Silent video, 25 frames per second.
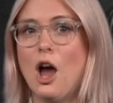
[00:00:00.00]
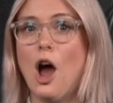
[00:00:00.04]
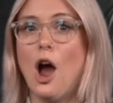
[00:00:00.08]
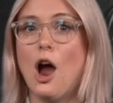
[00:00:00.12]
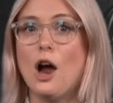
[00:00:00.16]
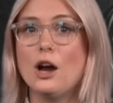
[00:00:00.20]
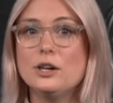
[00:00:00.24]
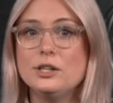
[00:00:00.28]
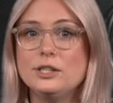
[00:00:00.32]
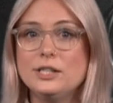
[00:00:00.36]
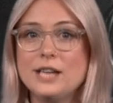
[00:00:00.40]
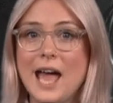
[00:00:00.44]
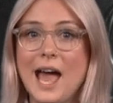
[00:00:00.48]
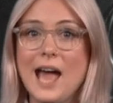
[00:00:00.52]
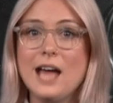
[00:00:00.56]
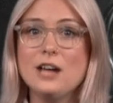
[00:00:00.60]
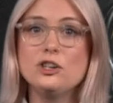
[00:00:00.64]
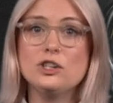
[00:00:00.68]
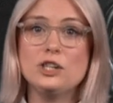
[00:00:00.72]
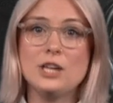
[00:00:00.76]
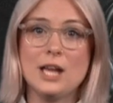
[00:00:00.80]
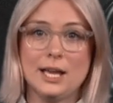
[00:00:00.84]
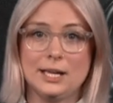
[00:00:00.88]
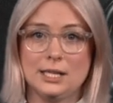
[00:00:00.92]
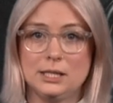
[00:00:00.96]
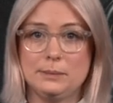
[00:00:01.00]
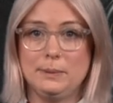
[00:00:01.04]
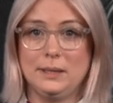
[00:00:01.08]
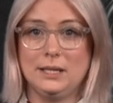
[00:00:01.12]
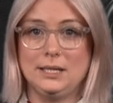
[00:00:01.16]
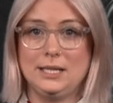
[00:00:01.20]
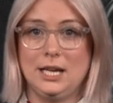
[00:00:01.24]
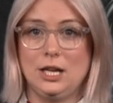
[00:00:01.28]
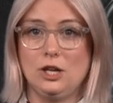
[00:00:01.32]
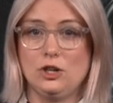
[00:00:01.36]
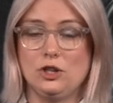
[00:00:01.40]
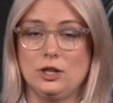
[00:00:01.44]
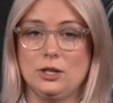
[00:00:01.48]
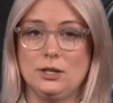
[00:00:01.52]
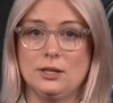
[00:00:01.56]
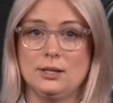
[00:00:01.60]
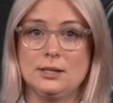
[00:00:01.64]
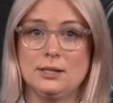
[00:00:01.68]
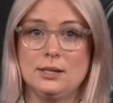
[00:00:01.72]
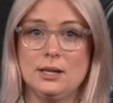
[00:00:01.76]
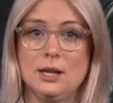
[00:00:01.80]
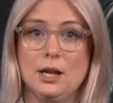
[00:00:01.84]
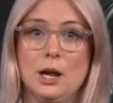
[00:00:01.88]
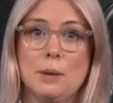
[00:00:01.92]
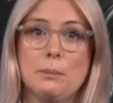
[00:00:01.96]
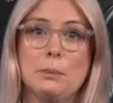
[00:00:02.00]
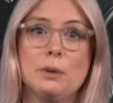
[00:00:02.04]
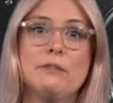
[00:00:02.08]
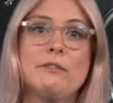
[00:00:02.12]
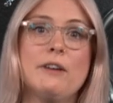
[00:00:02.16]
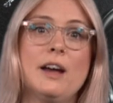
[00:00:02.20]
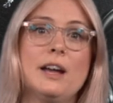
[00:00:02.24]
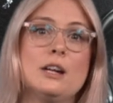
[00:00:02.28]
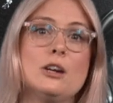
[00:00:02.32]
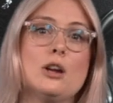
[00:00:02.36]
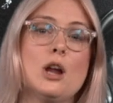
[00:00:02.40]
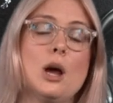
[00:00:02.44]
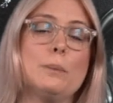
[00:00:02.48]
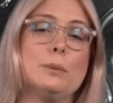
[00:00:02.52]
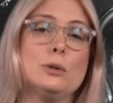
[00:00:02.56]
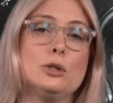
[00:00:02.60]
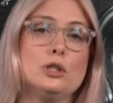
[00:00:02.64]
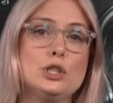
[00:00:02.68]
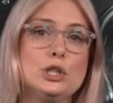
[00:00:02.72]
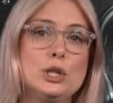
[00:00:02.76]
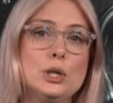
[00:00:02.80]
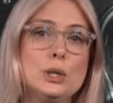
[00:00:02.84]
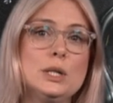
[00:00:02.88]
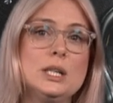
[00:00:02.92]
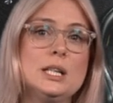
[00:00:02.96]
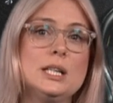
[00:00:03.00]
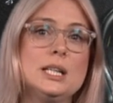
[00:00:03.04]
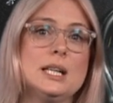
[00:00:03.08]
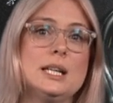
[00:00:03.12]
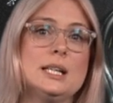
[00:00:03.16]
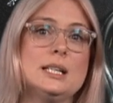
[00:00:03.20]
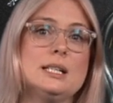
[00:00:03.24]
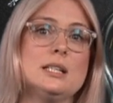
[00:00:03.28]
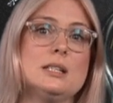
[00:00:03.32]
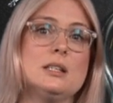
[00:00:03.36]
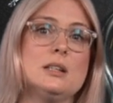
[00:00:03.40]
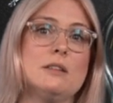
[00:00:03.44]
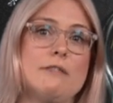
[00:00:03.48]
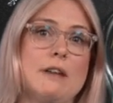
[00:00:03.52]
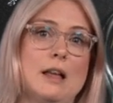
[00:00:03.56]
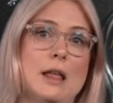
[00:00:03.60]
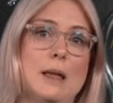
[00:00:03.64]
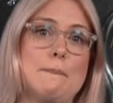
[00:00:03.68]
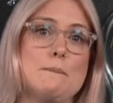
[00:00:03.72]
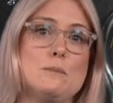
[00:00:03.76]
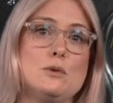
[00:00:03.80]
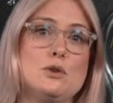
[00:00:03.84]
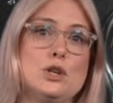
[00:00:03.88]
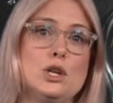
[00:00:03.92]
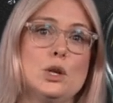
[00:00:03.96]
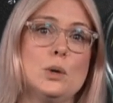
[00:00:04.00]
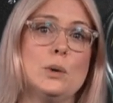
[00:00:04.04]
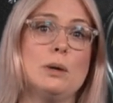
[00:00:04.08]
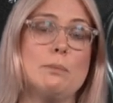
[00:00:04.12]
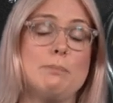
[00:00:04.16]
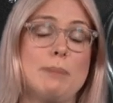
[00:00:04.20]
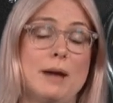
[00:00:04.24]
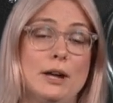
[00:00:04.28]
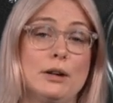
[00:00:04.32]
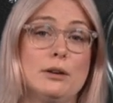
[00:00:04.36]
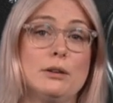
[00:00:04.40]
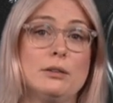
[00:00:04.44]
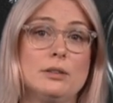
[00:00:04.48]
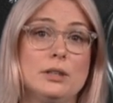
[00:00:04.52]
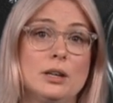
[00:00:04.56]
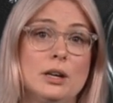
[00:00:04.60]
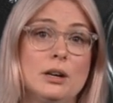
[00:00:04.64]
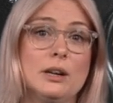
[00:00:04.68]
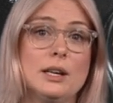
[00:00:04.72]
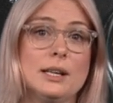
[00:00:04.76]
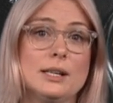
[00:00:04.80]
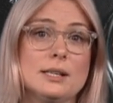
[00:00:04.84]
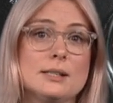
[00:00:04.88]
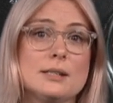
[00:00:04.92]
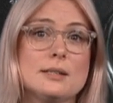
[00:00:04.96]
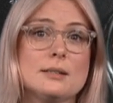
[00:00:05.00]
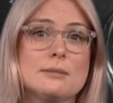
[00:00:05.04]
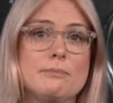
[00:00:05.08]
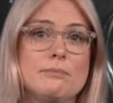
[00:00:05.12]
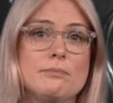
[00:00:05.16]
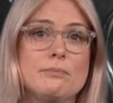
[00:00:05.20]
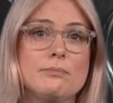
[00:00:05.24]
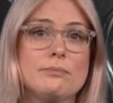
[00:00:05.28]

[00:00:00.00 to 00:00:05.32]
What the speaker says: Our dashed expectations provide an opportunity to develop new and better theories.